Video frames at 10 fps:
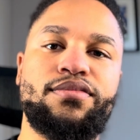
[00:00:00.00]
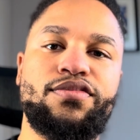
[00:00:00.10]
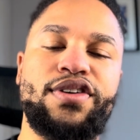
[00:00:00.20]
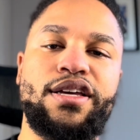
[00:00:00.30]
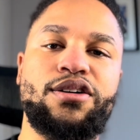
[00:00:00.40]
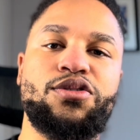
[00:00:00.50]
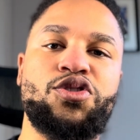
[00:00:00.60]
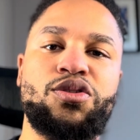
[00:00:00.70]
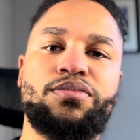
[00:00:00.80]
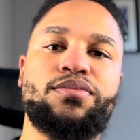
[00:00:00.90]

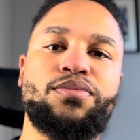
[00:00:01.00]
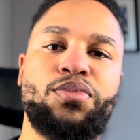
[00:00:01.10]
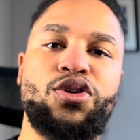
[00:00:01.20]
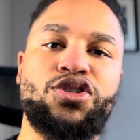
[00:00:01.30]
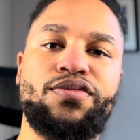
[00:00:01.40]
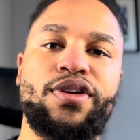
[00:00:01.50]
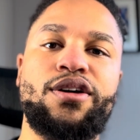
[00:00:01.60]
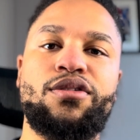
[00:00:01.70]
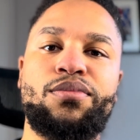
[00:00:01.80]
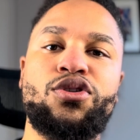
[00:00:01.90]
videos, portrait
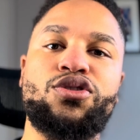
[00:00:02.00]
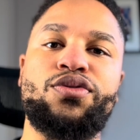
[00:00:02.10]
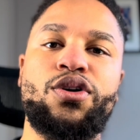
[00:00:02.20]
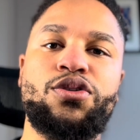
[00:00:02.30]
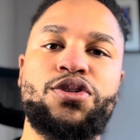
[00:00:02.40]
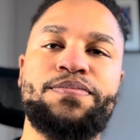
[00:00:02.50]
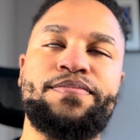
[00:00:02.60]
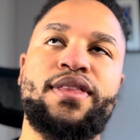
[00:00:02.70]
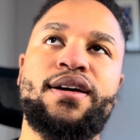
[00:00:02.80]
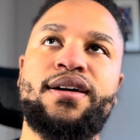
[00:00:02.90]
video, and portrait photos.
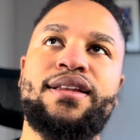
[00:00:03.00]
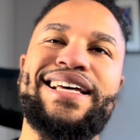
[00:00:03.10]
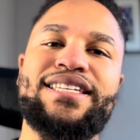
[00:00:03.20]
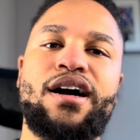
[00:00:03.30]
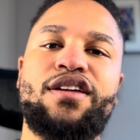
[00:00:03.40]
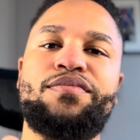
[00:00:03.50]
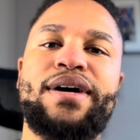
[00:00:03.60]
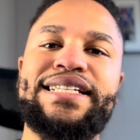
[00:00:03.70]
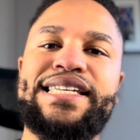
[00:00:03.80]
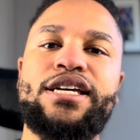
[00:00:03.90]
That's kind of
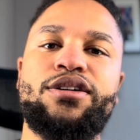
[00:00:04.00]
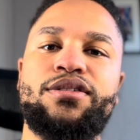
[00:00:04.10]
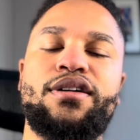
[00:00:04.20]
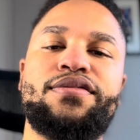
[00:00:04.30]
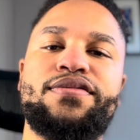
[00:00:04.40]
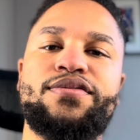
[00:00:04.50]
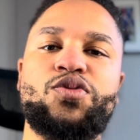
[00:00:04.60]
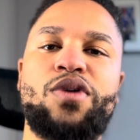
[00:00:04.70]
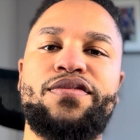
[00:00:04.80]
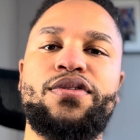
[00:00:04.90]
my tier of
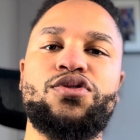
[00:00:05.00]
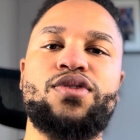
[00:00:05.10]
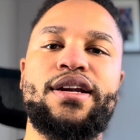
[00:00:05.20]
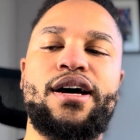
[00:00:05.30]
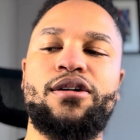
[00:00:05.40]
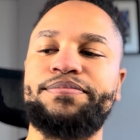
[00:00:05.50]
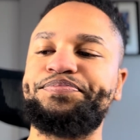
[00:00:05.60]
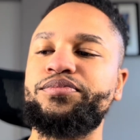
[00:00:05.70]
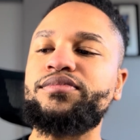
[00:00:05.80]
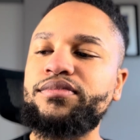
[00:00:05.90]
smartphones right now.
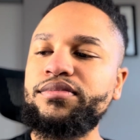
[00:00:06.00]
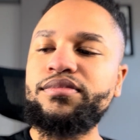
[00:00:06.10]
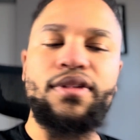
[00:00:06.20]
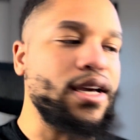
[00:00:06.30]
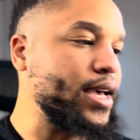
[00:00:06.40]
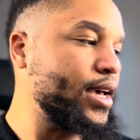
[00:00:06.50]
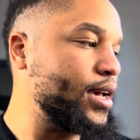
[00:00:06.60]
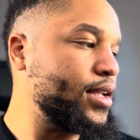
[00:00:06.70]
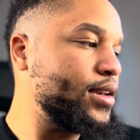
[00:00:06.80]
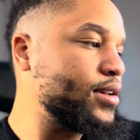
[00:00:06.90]

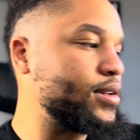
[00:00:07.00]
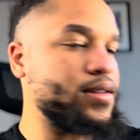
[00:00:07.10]
And